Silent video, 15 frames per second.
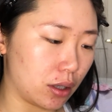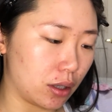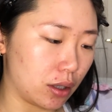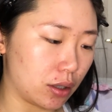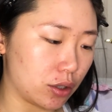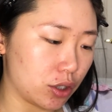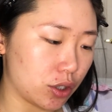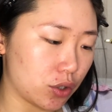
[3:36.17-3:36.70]

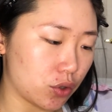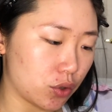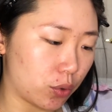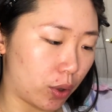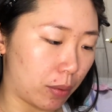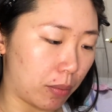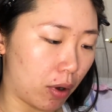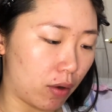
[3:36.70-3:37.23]
then just
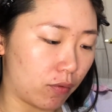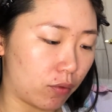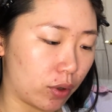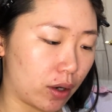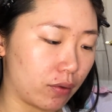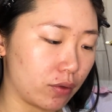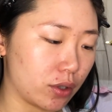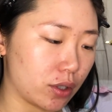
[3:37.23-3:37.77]
scrape off
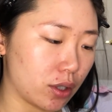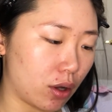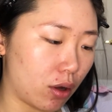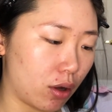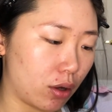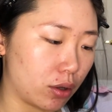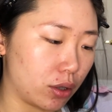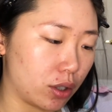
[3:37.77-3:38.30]
whatever is
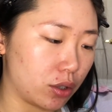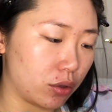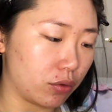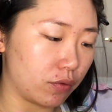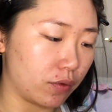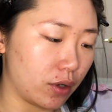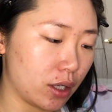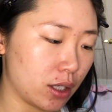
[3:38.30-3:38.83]
on the doe
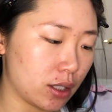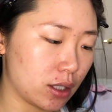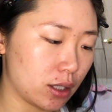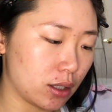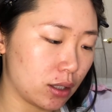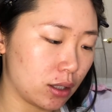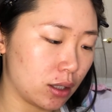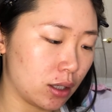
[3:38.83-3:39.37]
foot,
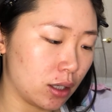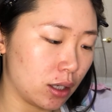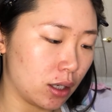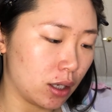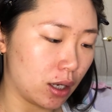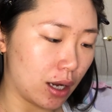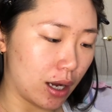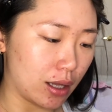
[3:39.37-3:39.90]

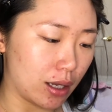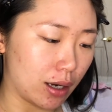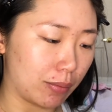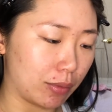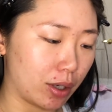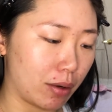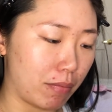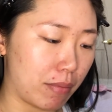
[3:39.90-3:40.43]
and then I'm
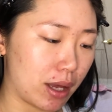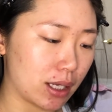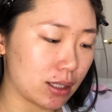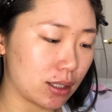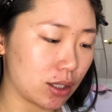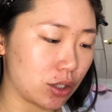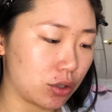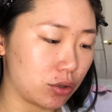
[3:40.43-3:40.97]
gonna mix
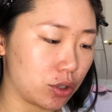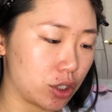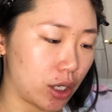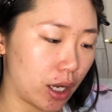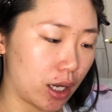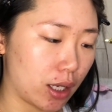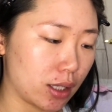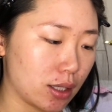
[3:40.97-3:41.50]
the 2
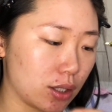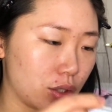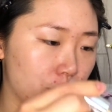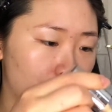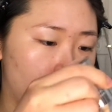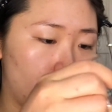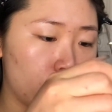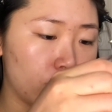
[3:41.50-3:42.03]
shades to
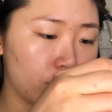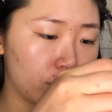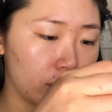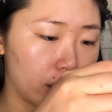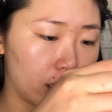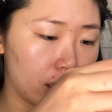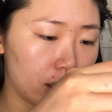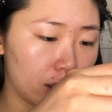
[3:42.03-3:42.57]

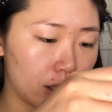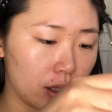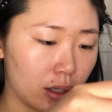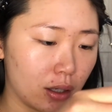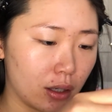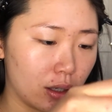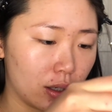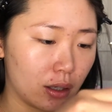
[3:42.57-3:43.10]
hopefully
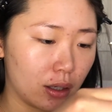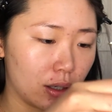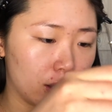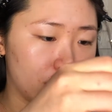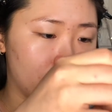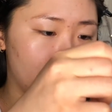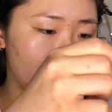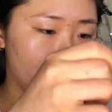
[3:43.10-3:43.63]

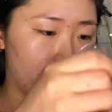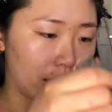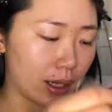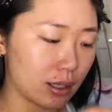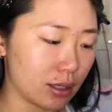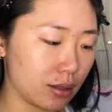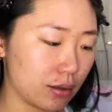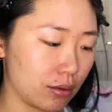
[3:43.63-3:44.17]

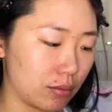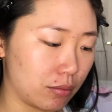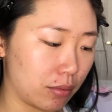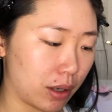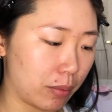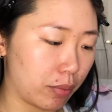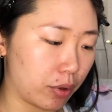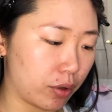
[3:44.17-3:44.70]
get my
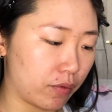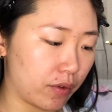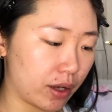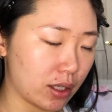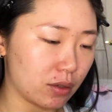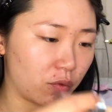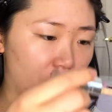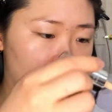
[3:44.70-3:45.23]

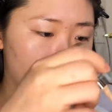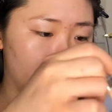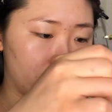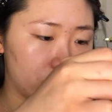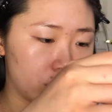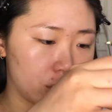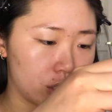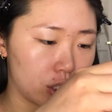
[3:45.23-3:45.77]
perfect
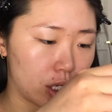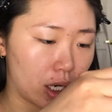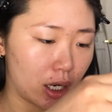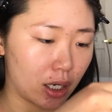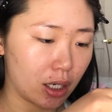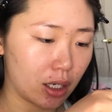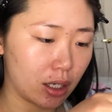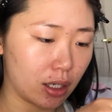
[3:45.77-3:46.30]
foundation shade.